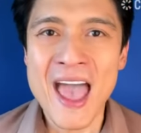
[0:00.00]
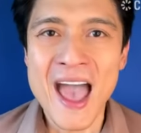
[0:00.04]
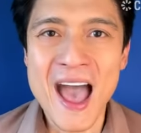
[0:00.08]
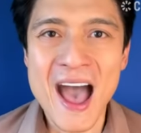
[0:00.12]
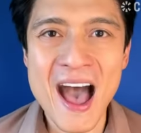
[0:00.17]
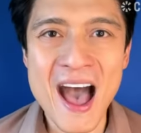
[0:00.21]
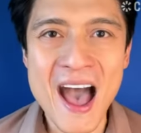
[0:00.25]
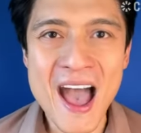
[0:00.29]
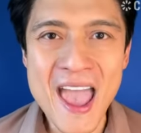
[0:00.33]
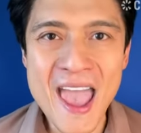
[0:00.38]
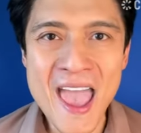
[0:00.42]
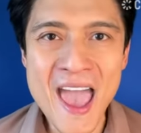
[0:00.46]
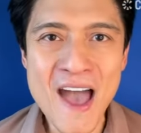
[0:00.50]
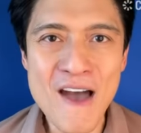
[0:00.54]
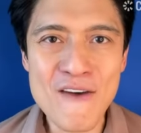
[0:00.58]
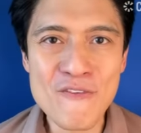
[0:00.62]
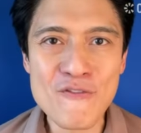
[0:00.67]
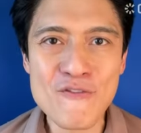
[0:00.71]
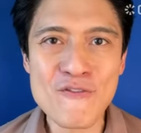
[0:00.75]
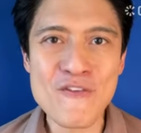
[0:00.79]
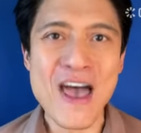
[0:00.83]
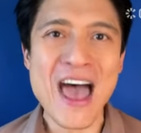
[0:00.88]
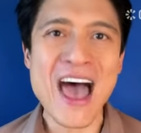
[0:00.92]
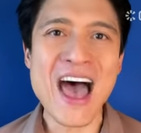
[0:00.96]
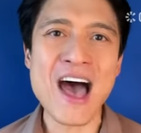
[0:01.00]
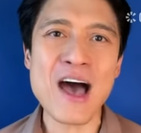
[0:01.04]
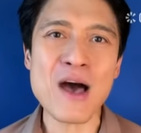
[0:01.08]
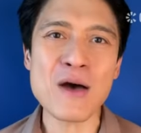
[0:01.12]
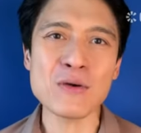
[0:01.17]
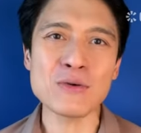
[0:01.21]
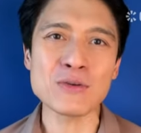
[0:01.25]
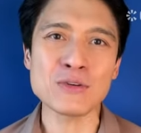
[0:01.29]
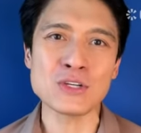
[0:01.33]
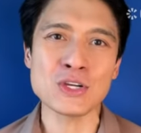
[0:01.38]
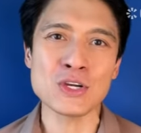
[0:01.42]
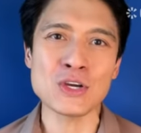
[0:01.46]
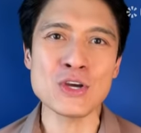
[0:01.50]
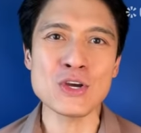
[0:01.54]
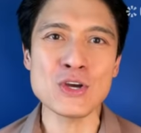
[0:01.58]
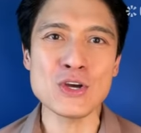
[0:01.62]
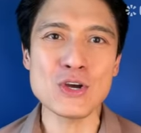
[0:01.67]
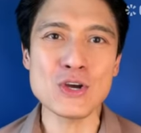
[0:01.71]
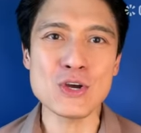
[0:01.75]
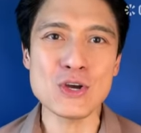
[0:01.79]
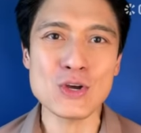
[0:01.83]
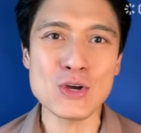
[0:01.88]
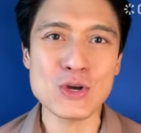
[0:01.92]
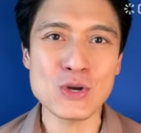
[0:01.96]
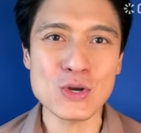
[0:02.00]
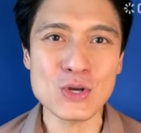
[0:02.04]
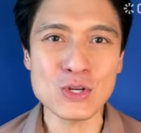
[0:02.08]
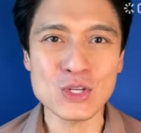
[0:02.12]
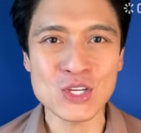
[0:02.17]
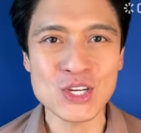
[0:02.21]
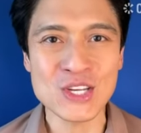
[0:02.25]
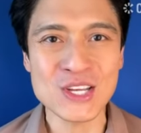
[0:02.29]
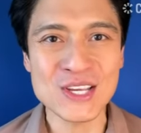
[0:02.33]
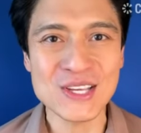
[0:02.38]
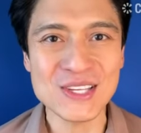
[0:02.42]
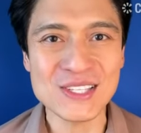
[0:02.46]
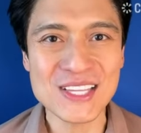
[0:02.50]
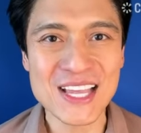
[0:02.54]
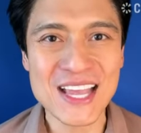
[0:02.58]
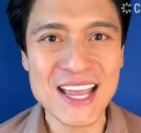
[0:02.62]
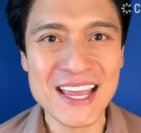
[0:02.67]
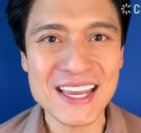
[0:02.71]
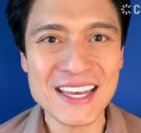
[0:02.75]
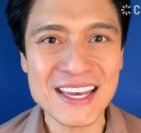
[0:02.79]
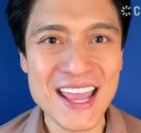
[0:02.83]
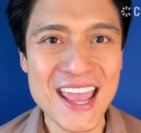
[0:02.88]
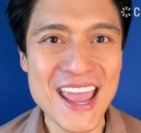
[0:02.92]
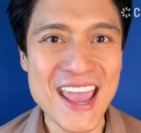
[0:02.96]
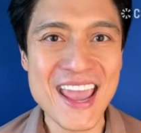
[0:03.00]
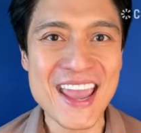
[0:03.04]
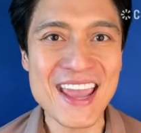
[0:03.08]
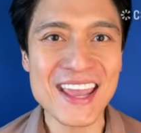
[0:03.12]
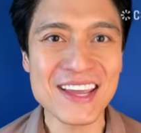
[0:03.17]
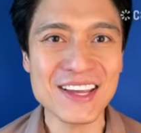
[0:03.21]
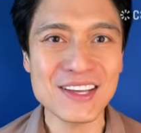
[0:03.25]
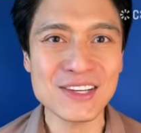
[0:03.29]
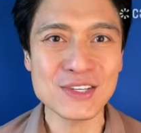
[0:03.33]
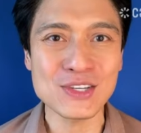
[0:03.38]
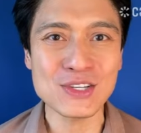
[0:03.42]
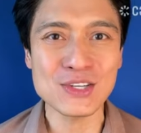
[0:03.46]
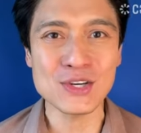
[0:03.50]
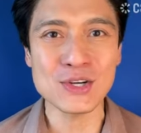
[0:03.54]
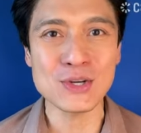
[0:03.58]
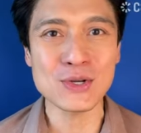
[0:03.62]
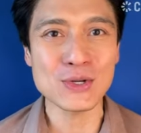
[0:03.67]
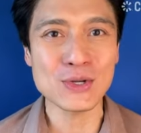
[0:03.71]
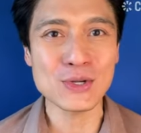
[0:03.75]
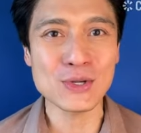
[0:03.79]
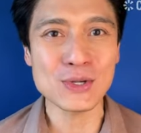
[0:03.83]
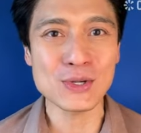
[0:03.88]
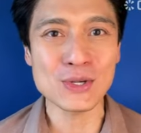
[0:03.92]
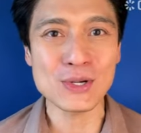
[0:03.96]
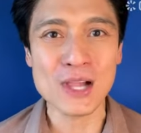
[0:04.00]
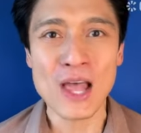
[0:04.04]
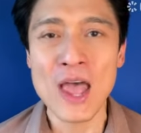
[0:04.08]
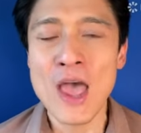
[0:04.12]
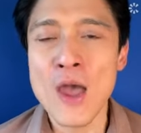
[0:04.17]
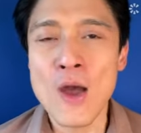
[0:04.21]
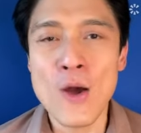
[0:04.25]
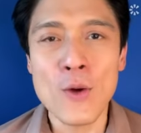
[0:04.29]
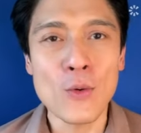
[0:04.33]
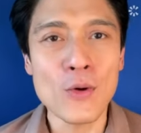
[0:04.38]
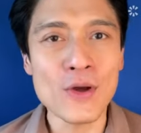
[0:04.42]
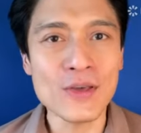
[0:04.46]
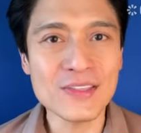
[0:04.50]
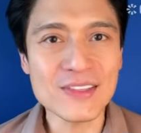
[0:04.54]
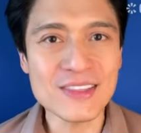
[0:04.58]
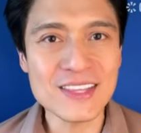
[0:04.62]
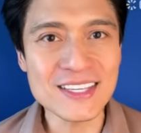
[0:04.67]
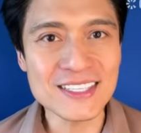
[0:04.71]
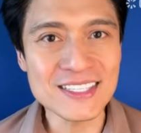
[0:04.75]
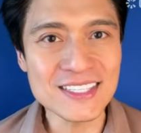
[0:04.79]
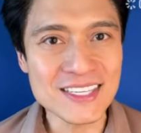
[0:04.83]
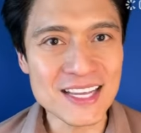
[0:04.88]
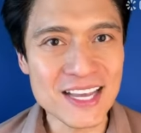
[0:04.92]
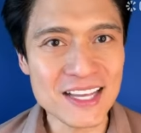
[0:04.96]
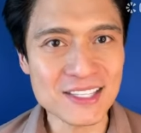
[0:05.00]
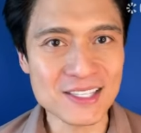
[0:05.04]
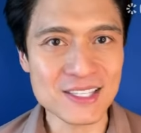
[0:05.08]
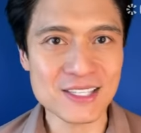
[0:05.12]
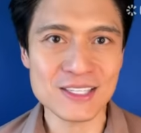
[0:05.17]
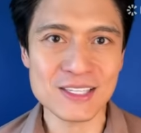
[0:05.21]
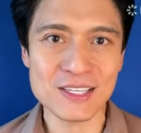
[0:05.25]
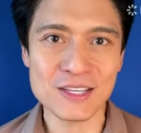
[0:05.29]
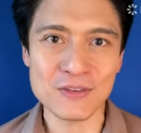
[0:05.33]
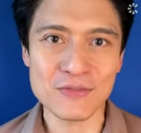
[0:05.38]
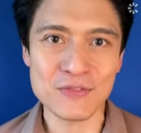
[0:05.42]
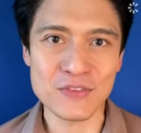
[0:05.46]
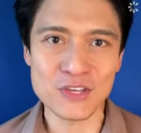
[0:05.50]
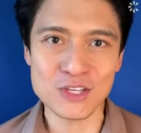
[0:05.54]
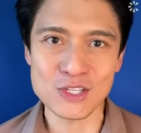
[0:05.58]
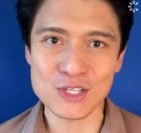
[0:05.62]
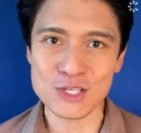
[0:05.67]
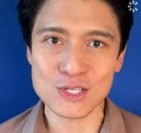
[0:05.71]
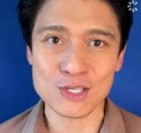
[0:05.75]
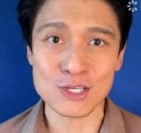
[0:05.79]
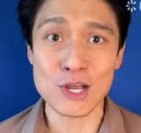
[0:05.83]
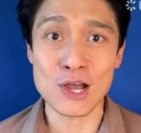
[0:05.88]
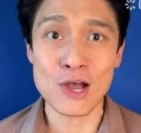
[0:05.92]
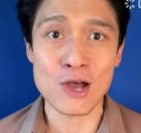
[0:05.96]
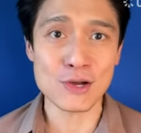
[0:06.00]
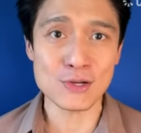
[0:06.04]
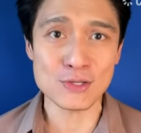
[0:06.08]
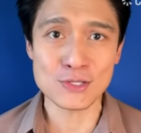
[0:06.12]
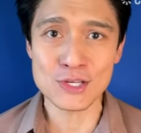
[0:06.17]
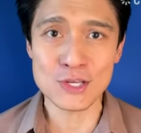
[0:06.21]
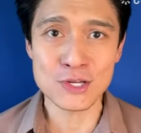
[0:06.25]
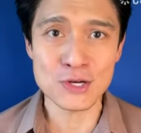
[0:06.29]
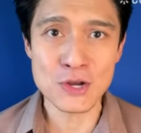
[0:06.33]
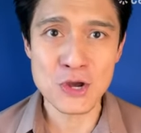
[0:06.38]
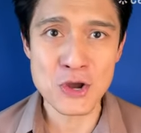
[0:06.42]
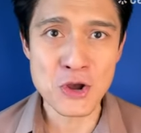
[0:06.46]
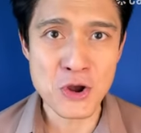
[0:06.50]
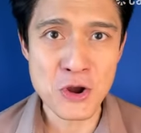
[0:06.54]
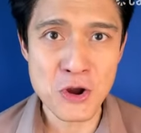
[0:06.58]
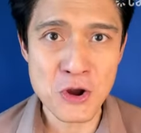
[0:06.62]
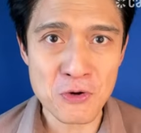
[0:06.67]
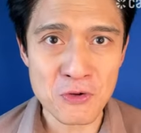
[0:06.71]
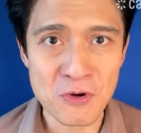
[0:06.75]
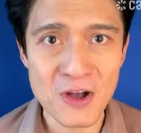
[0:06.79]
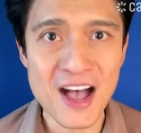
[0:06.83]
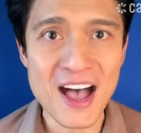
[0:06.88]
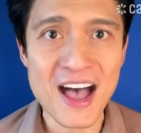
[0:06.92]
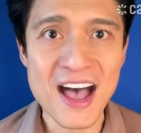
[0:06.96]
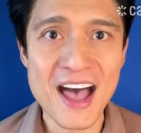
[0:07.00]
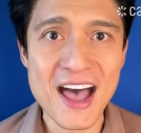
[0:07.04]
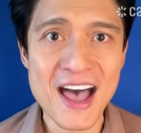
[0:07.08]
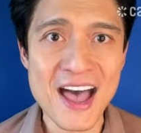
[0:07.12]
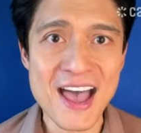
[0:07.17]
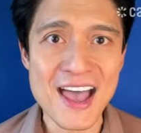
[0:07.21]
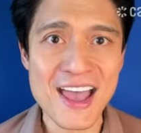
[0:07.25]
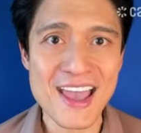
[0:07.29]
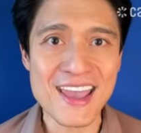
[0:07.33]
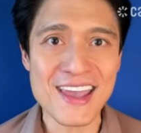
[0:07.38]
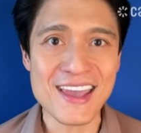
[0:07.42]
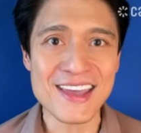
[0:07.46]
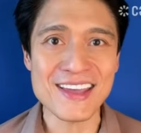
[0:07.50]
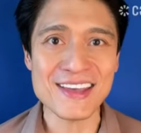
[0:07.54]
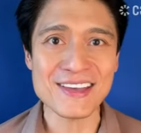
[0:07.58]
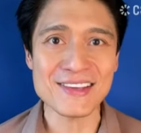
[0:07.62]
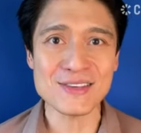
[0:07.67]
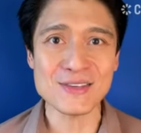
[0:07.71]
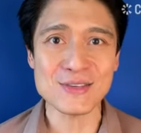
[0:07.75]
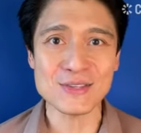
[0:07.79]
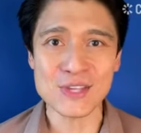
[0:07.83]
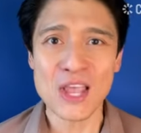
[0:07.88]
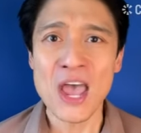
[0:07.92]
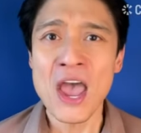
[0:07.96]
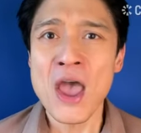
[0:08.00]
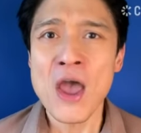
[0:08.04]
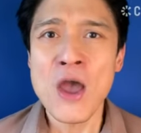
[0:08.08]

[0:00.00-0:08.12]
I have found her, she's an angel, with the dust of the stars in her eyes.